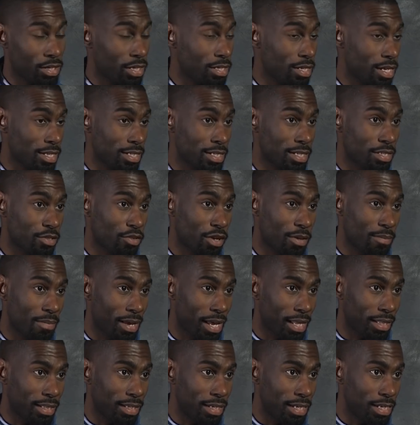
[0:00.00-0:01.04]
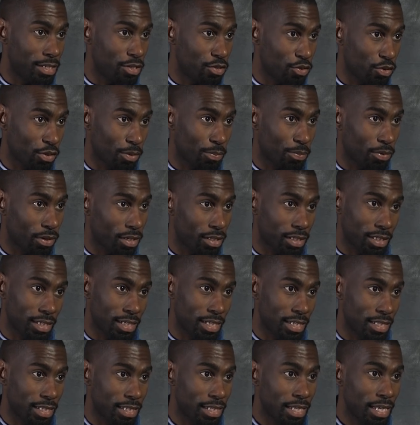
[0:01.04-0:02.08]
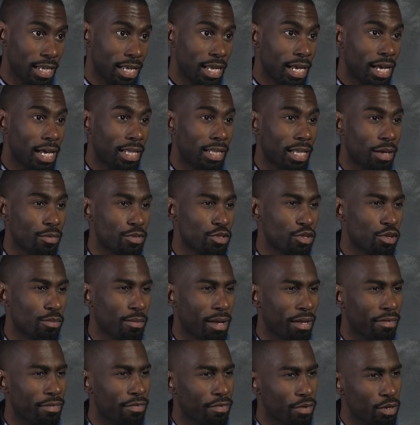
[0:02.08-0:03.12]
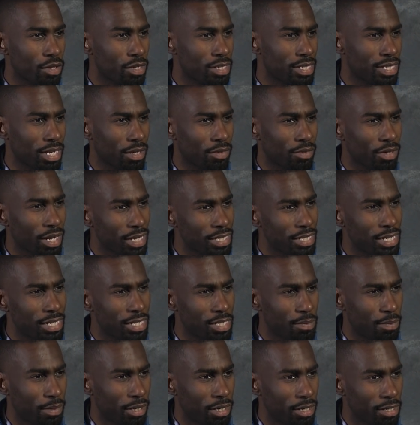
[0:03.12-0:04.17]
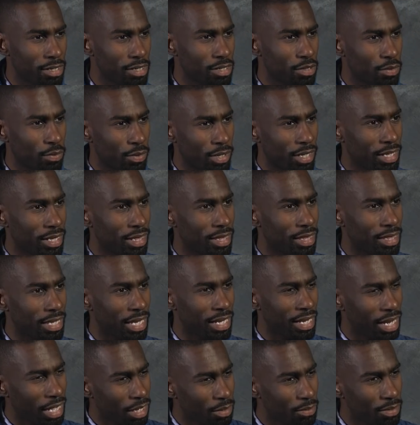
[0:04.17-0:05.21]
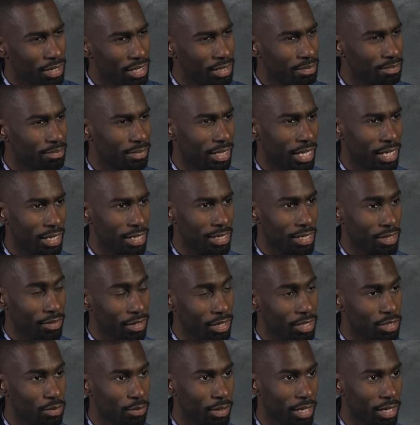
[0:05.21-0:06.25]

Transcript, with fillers: I taught sixth grade math in East New York, Brooklyn, and, and that was sort of my first direct experience with inequity in a direct